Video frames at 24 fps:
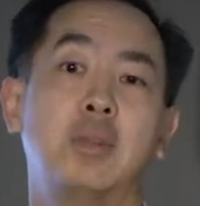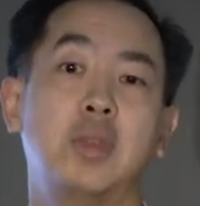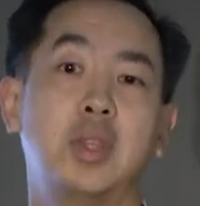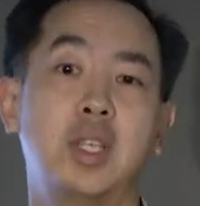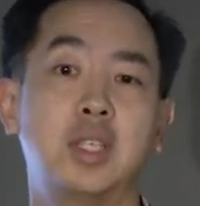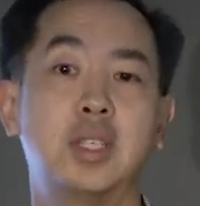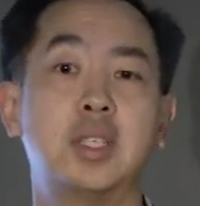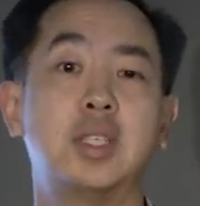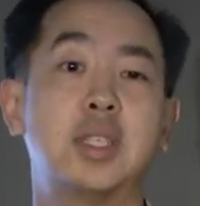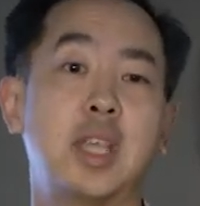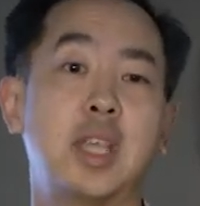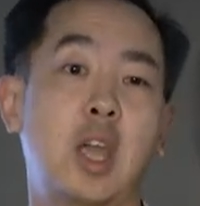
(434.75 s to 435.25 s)

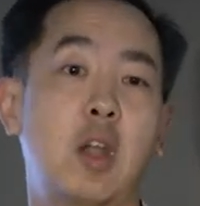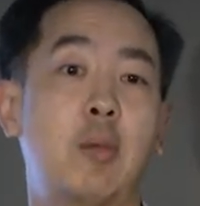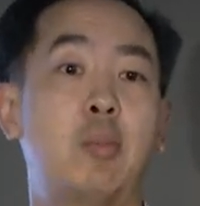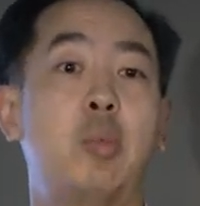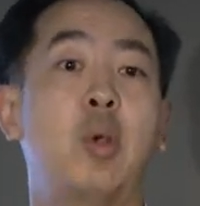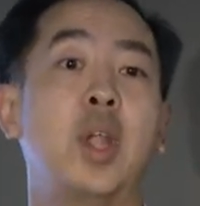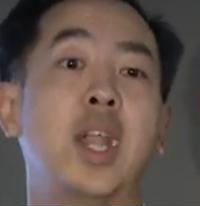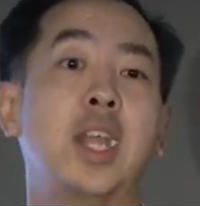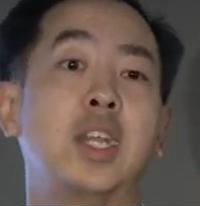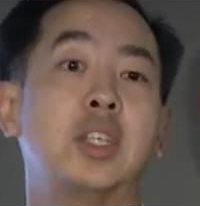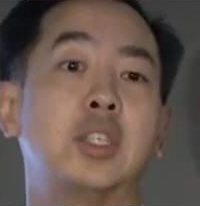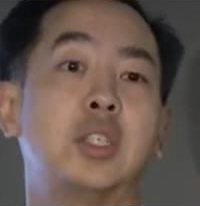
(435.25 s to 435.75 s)
This is our
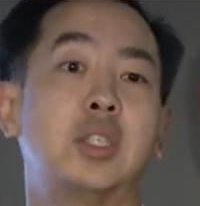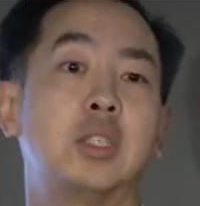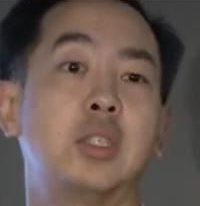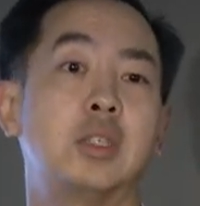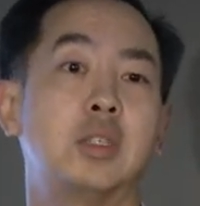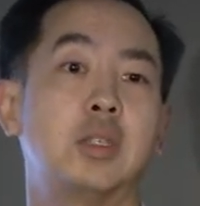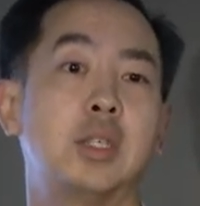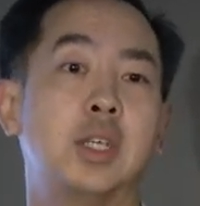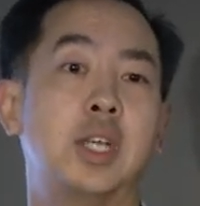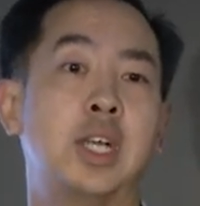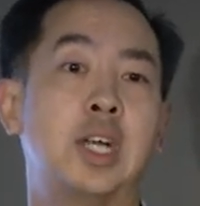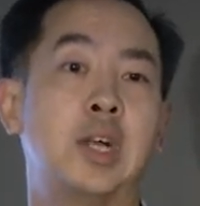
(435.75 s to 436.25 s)
branch.
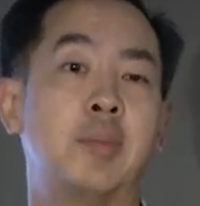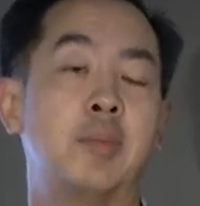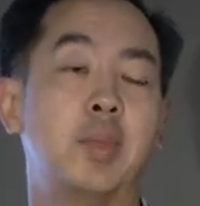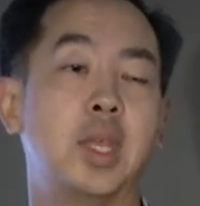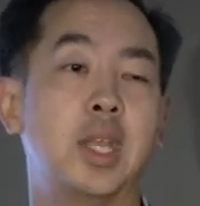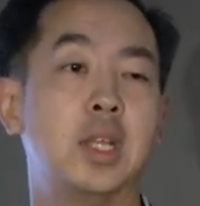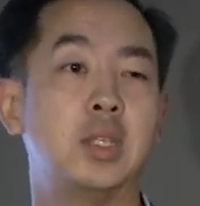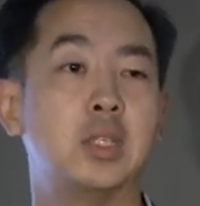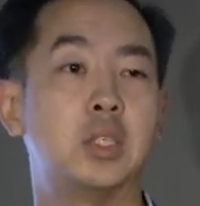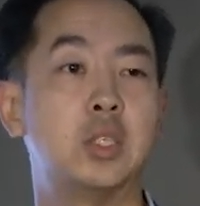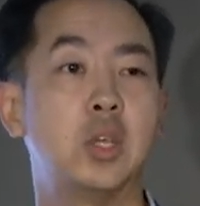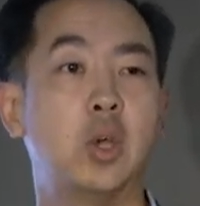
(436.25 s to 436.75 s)

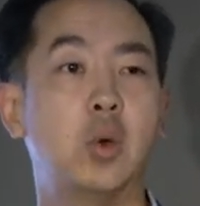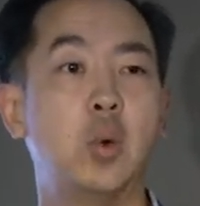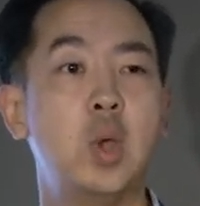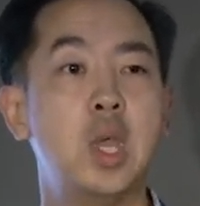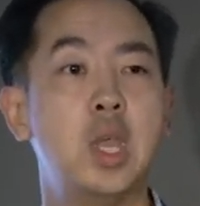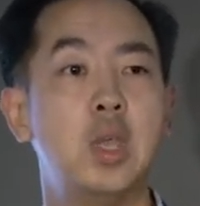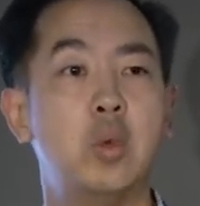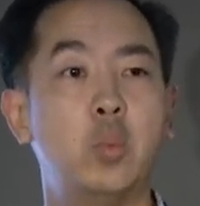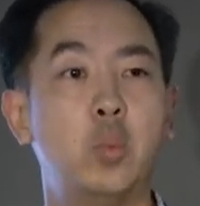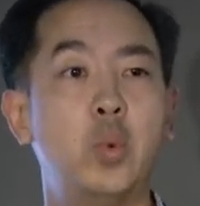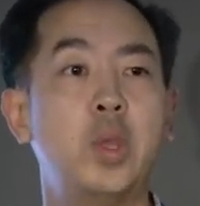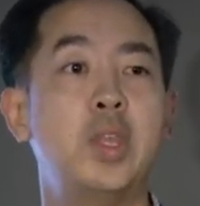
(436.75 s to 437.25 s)
And so
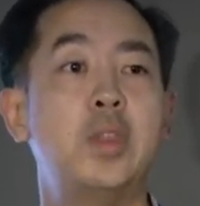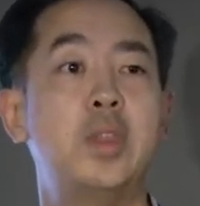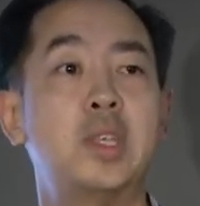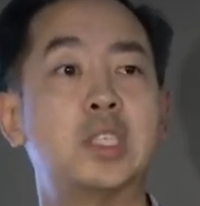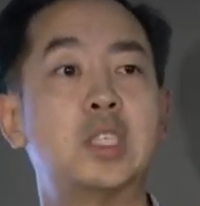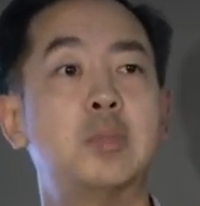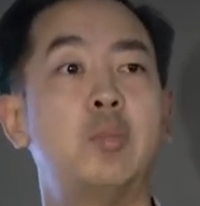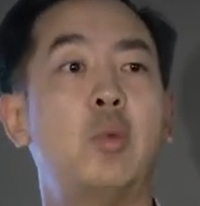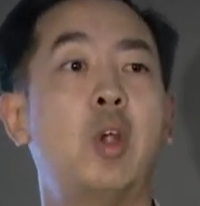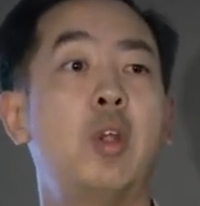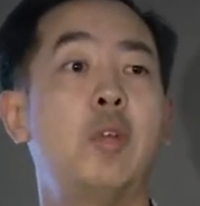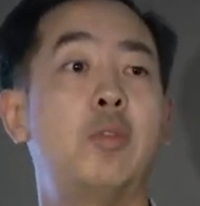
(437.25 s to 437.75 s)
with the
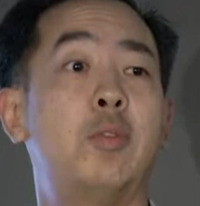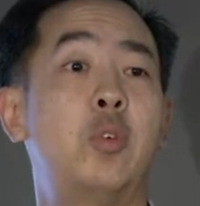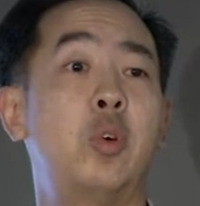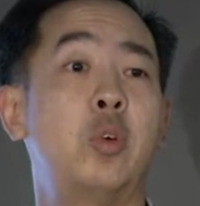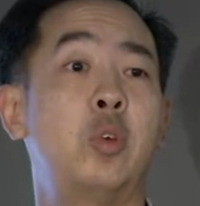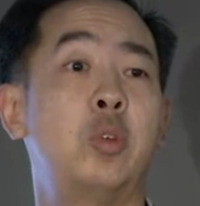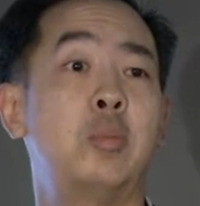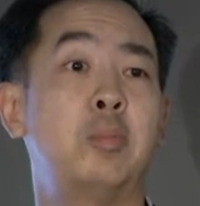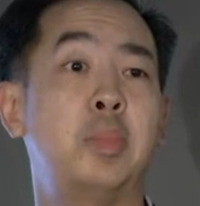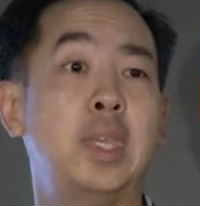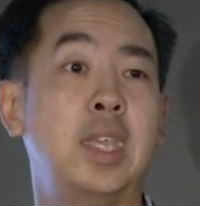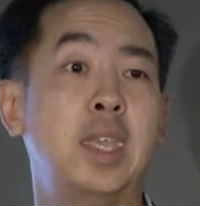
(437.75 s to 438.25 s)

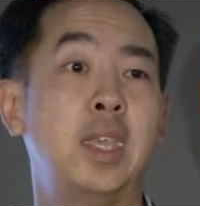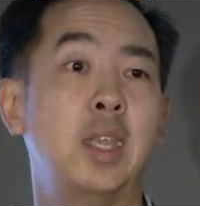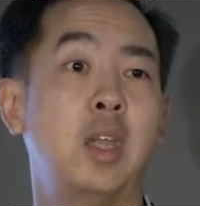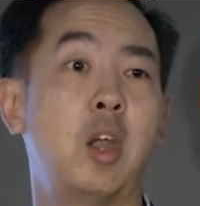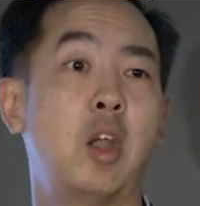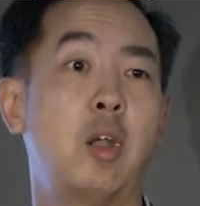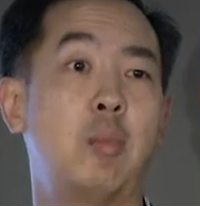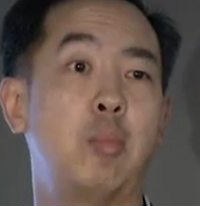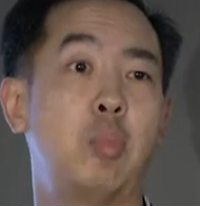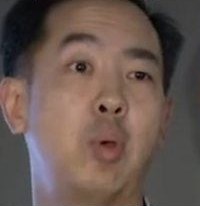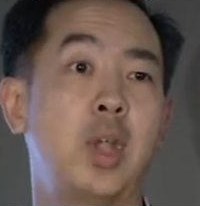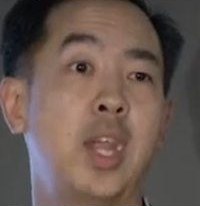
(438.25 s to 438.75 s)
smartphone being
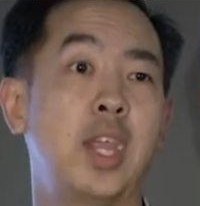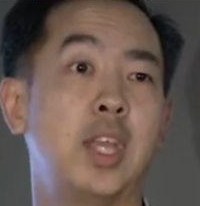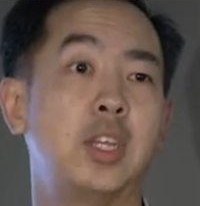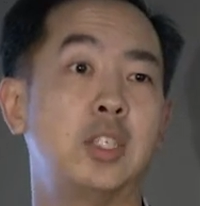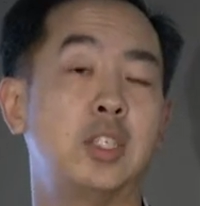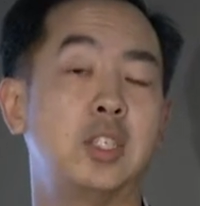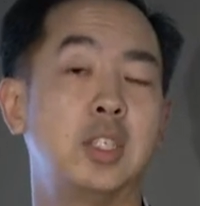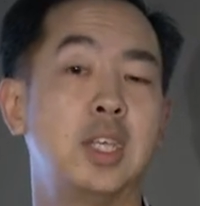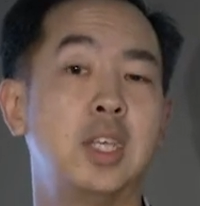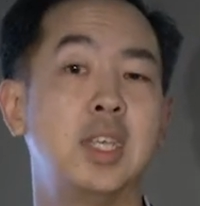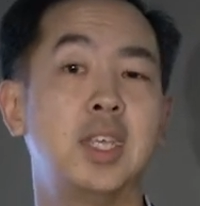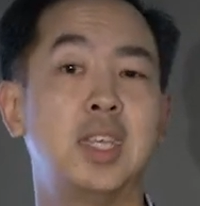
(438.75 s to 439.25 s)
our
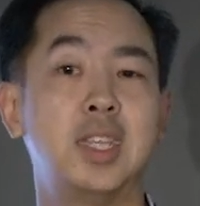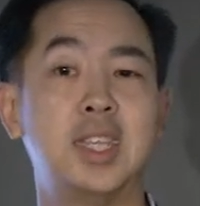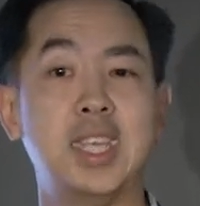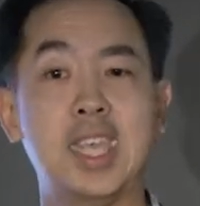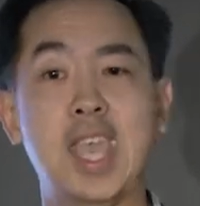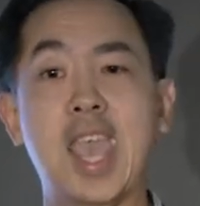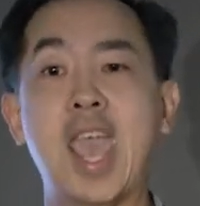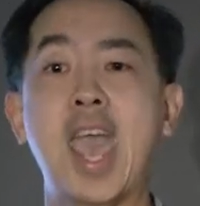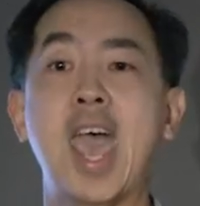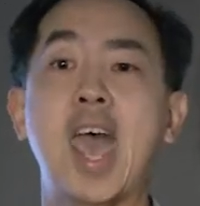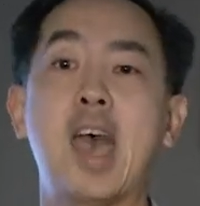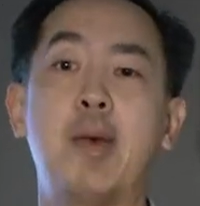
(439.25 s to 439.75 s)
branch,
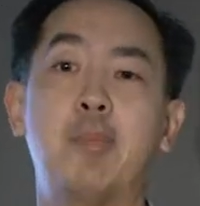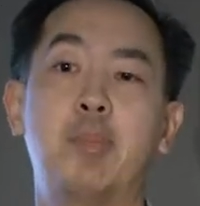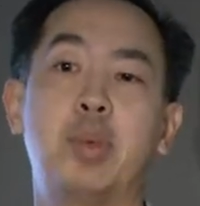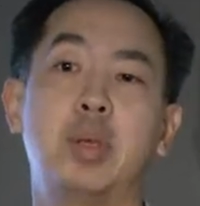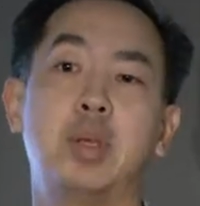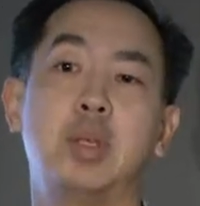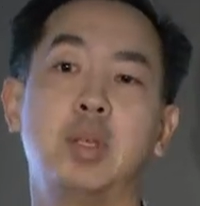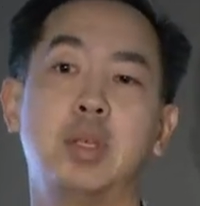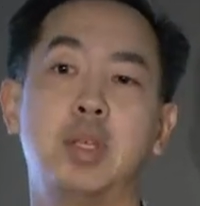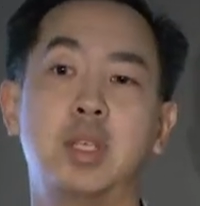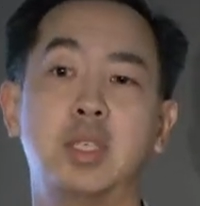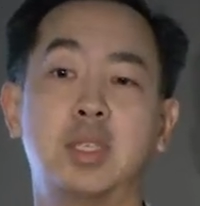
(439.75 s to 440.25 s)
the app
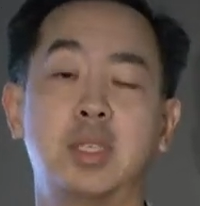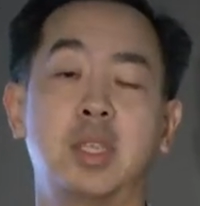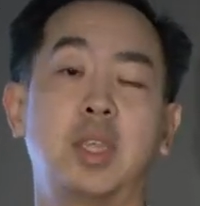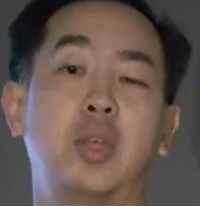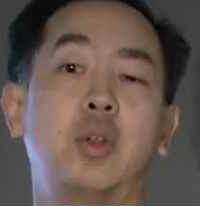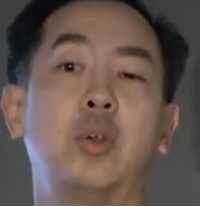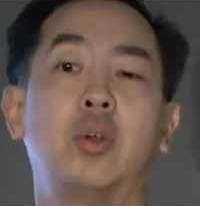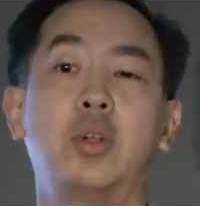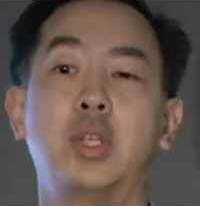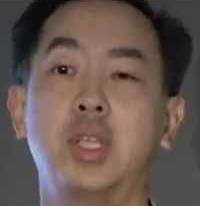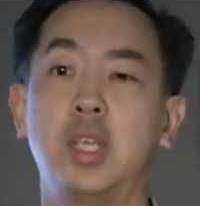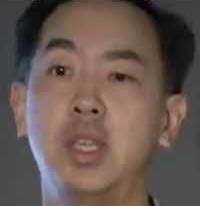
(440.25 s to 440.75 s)
is
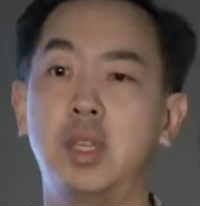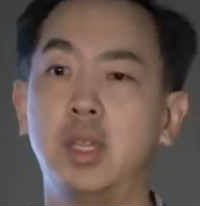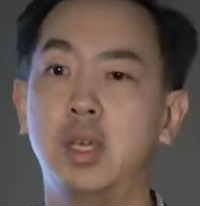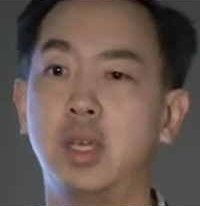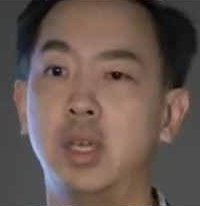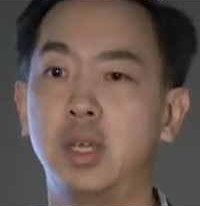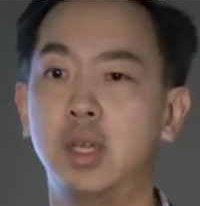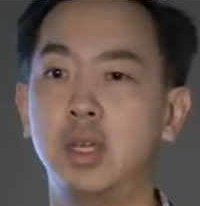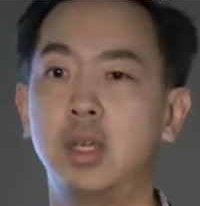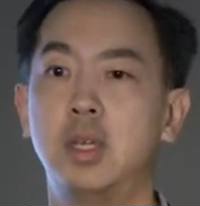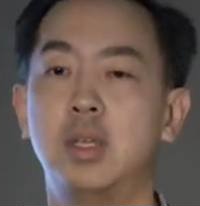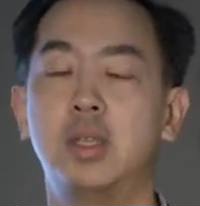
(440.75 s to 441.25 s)
literally
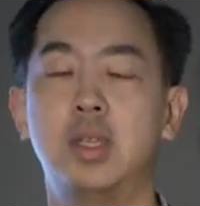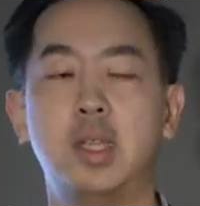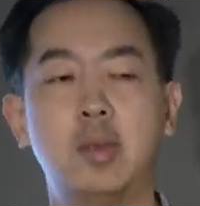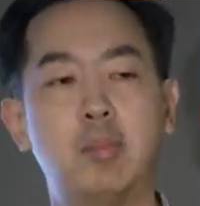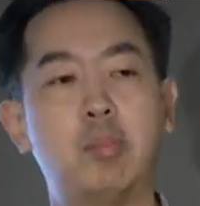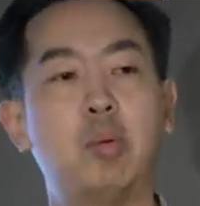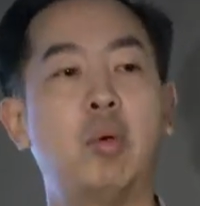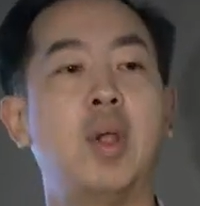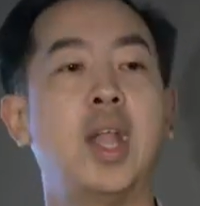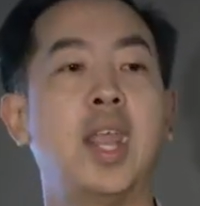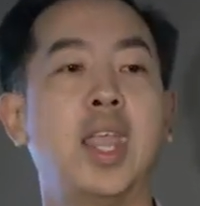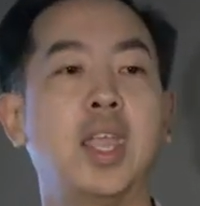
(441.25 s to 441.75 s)
the
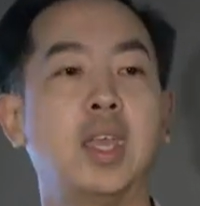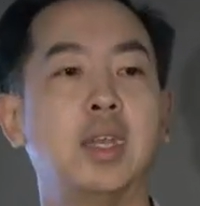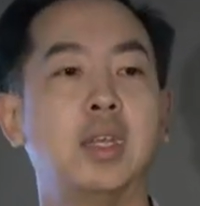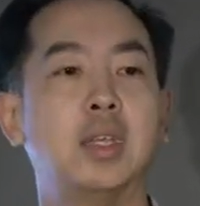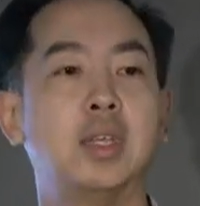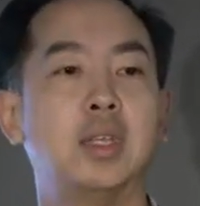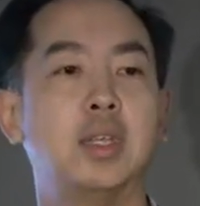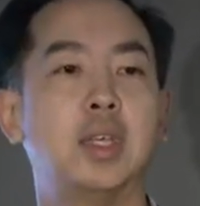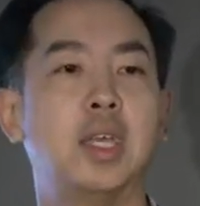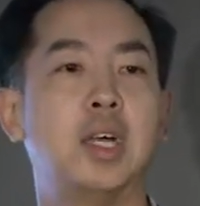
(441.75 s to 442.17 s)
brand.